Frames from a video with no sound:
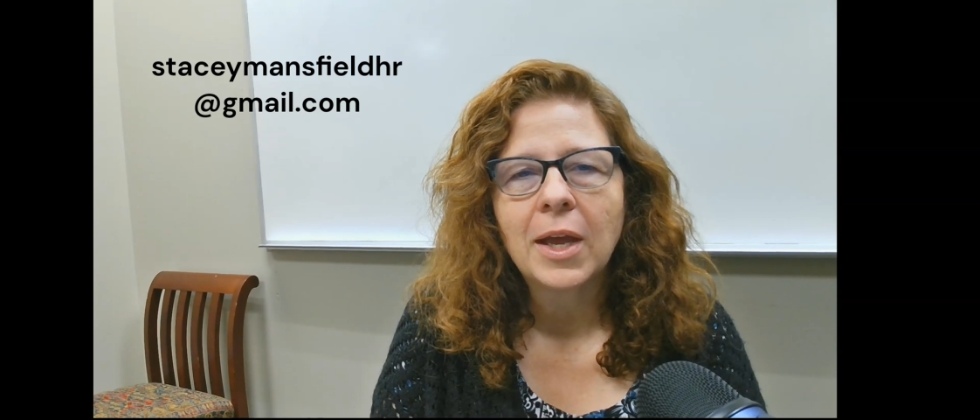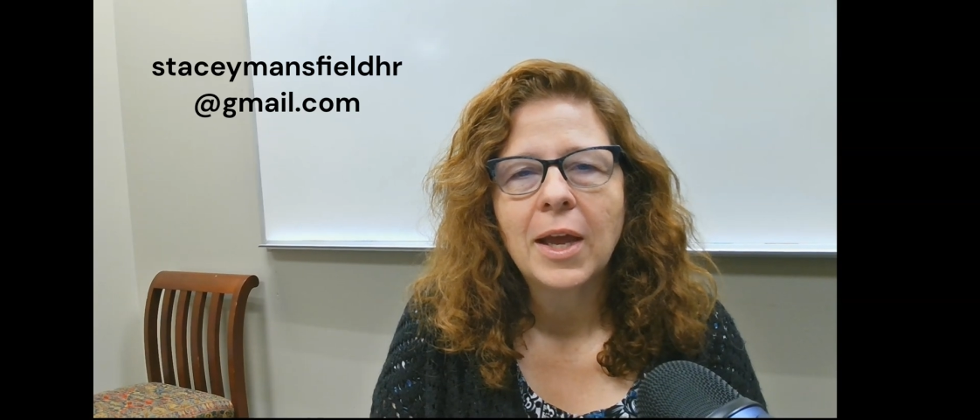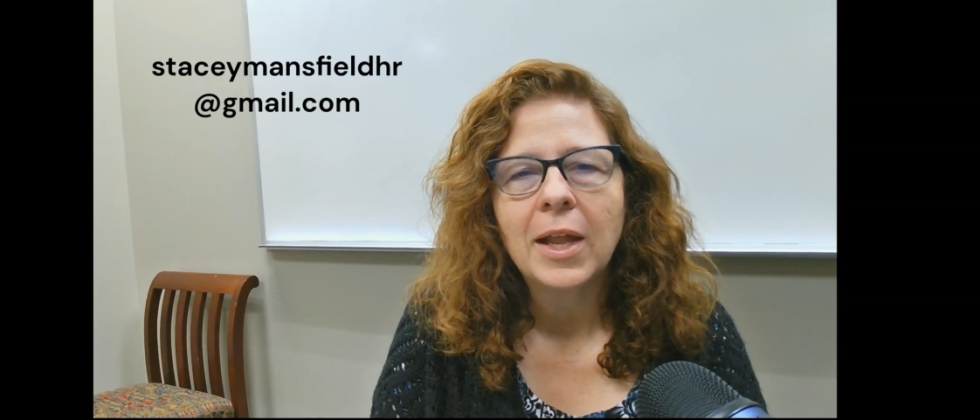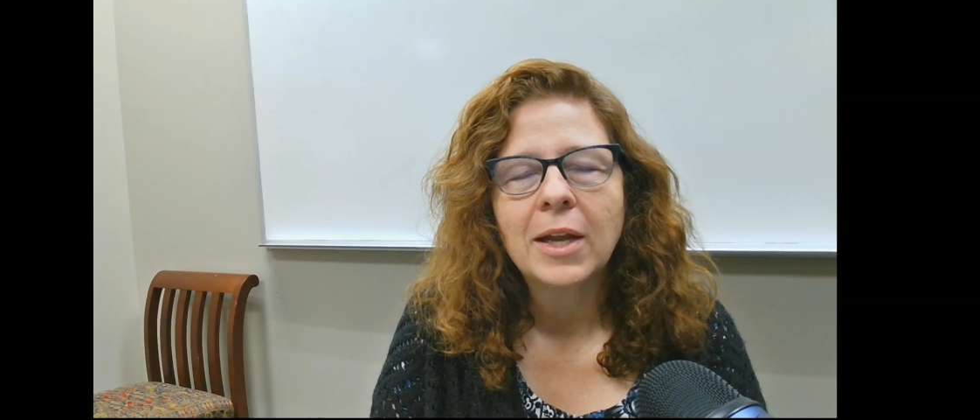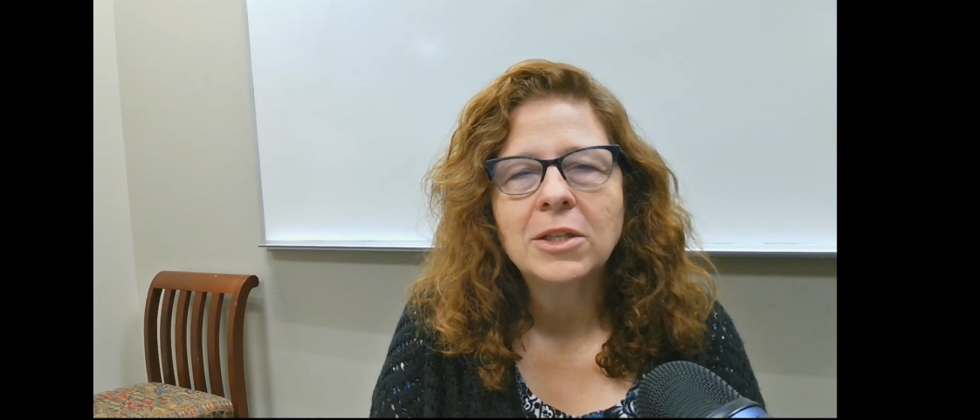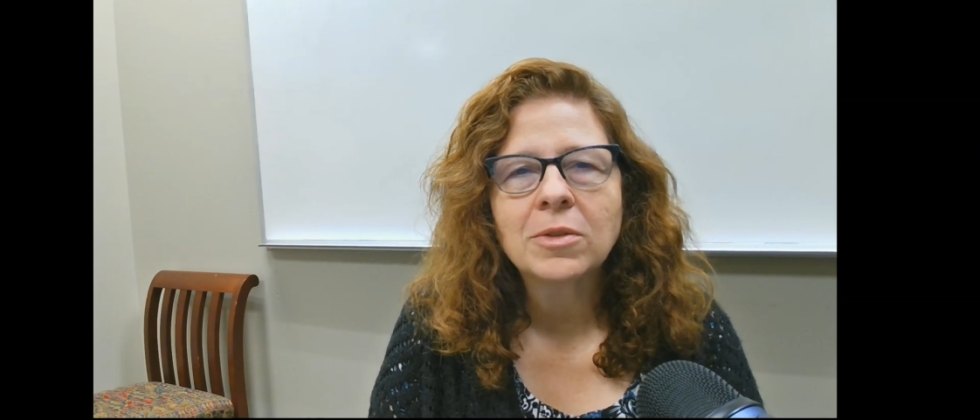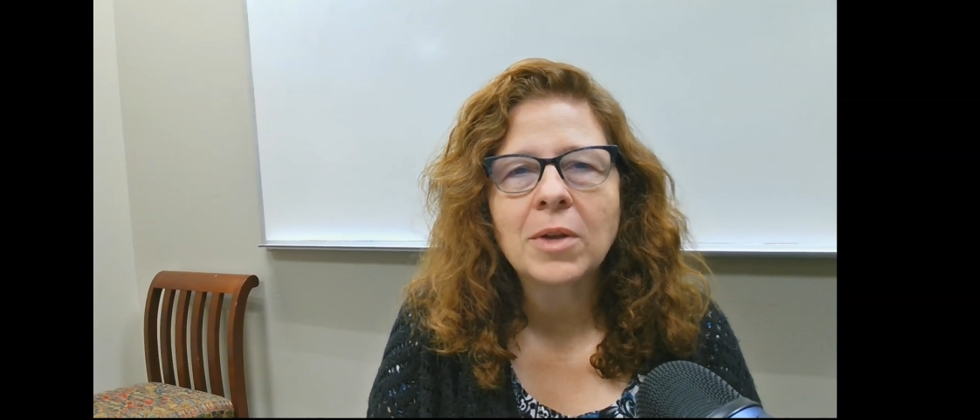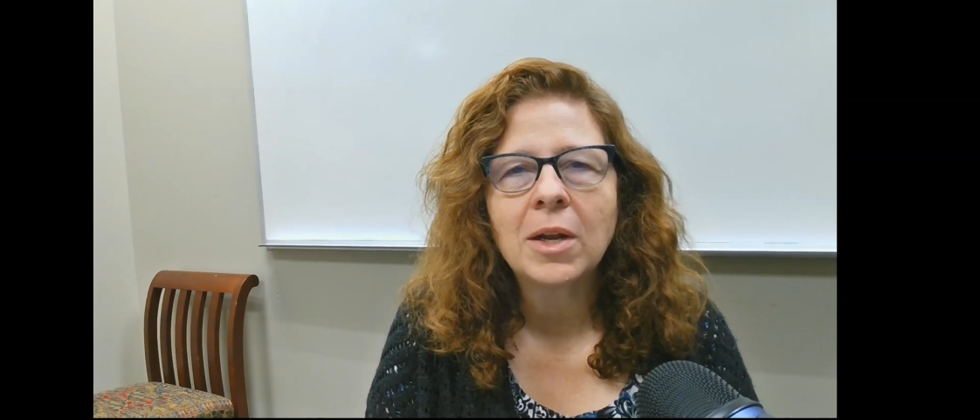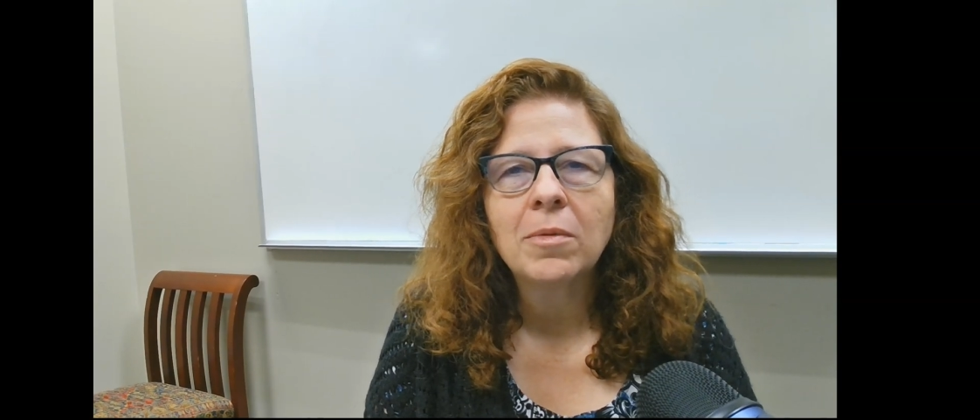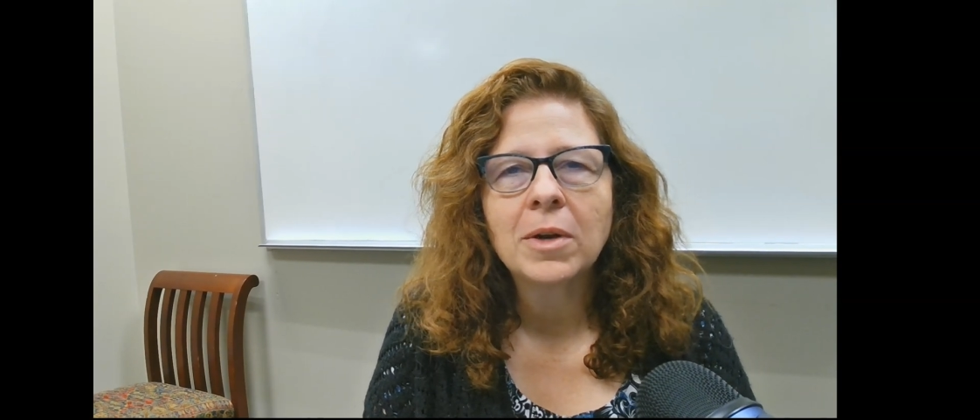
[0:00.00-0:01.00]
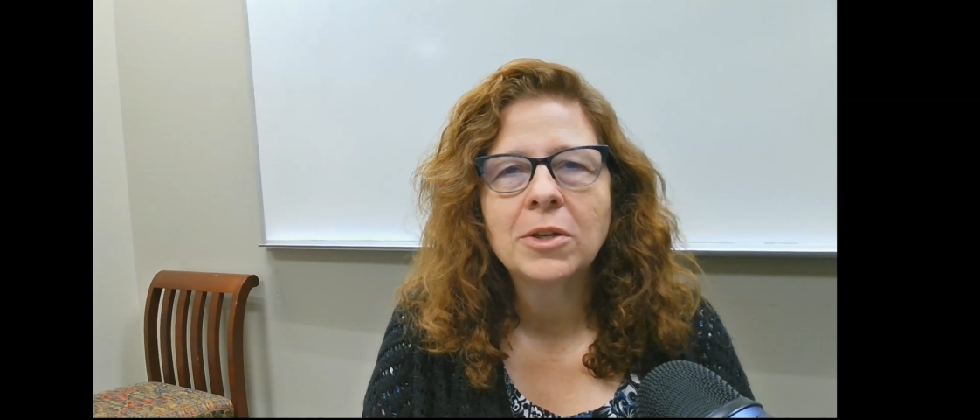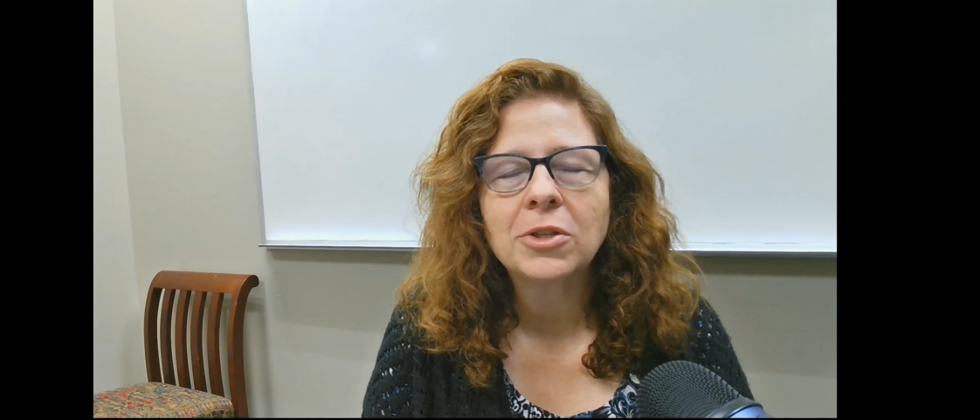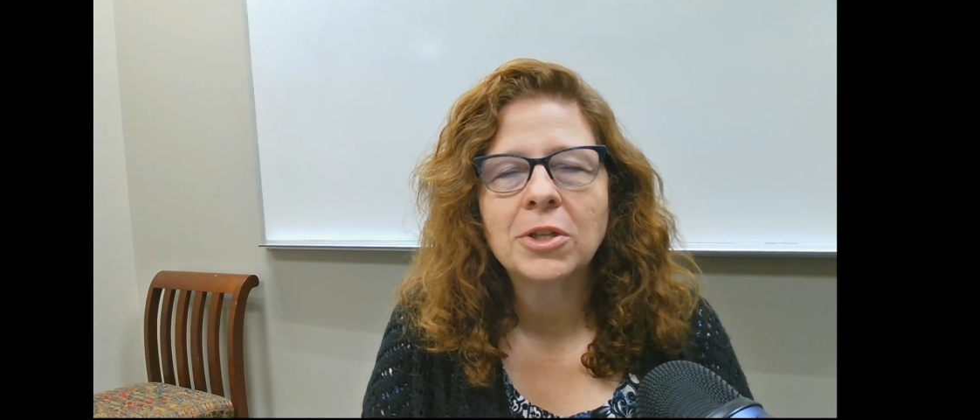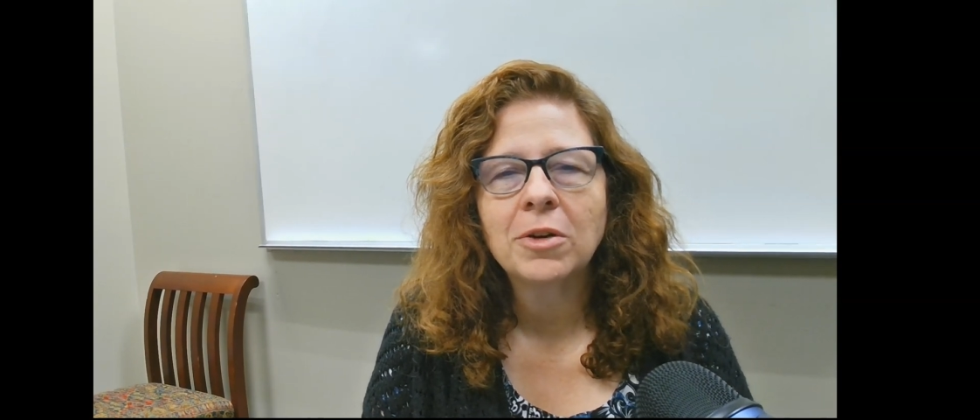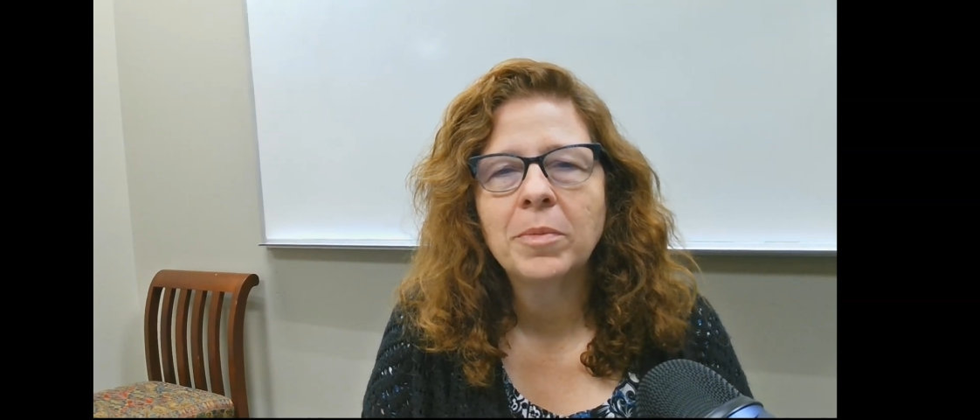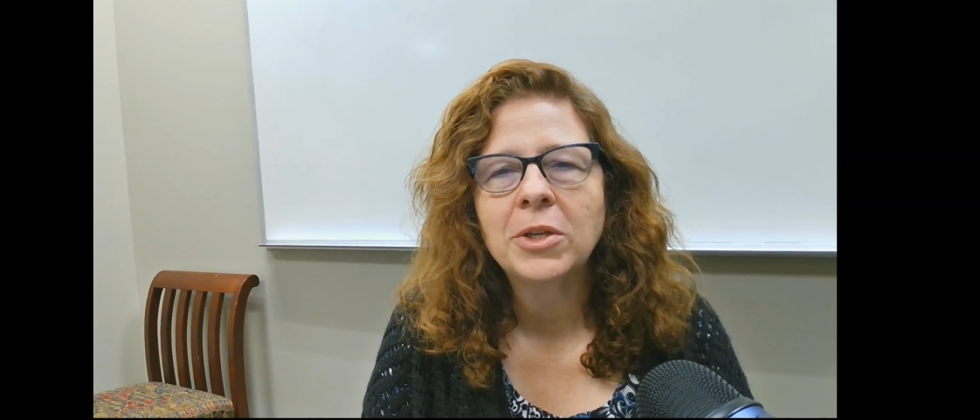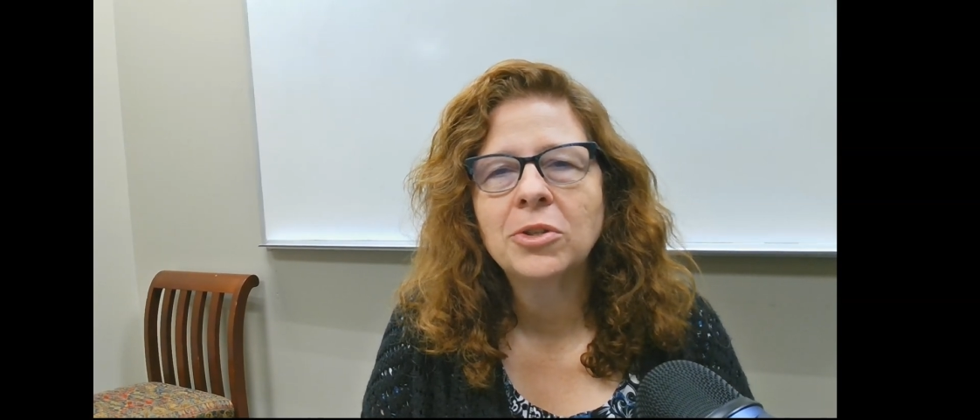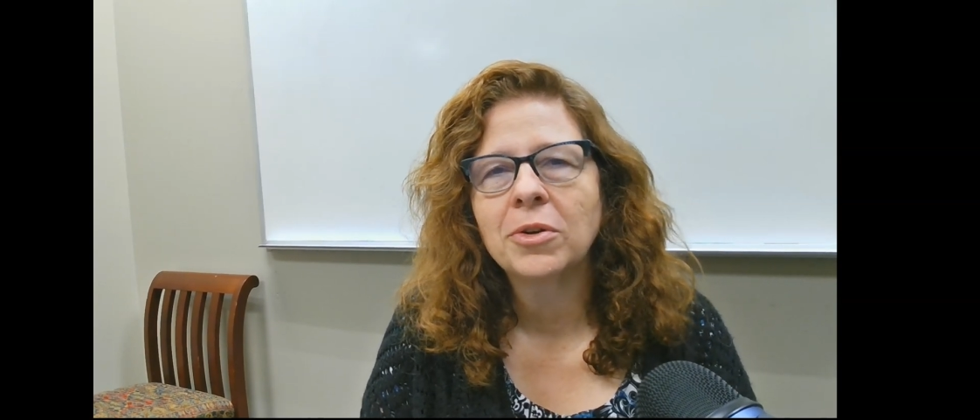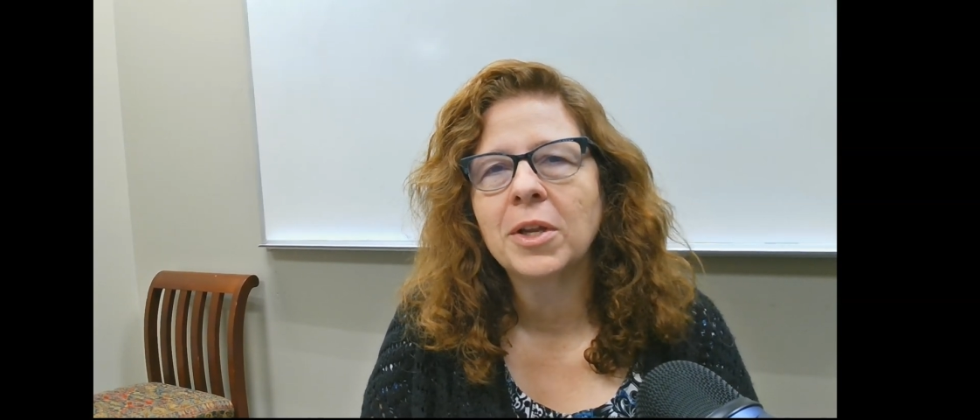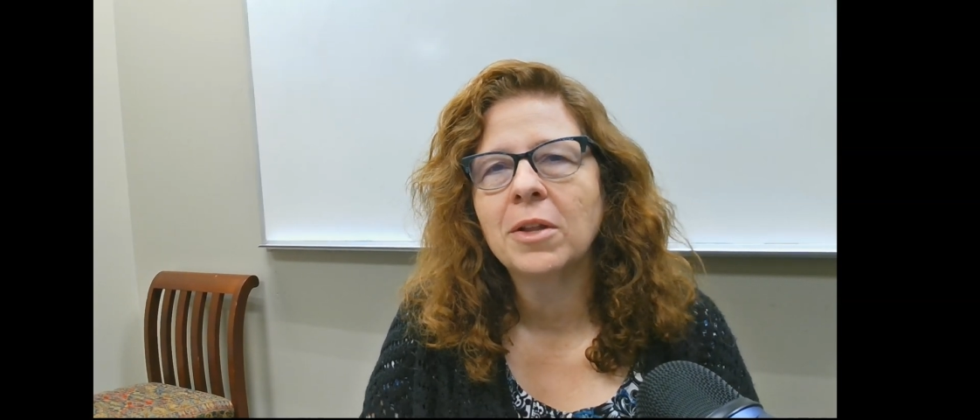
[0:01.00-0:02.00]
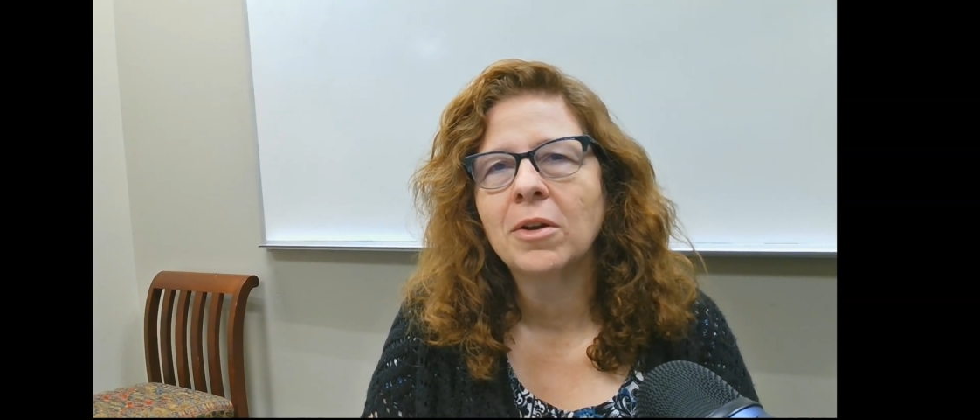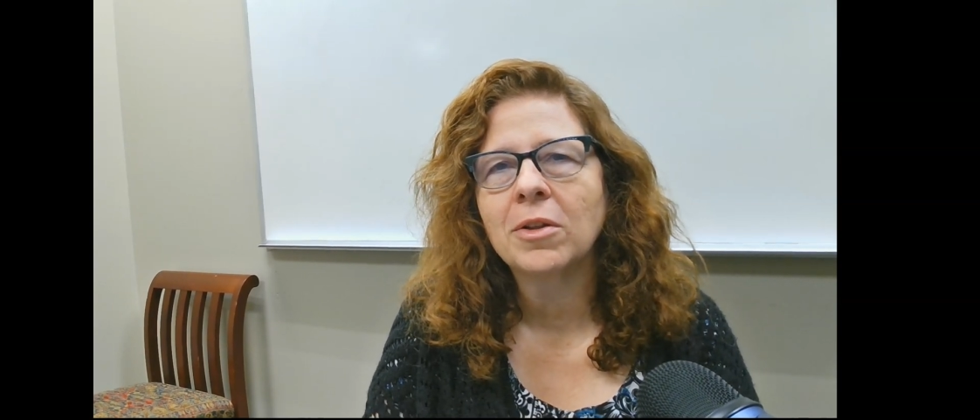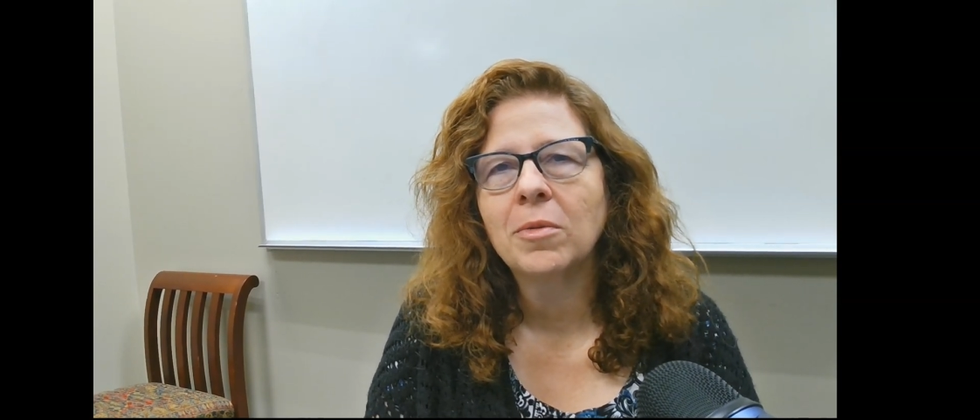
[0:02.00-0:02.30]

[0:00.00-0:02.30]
And I just kind of wanted to share my journey along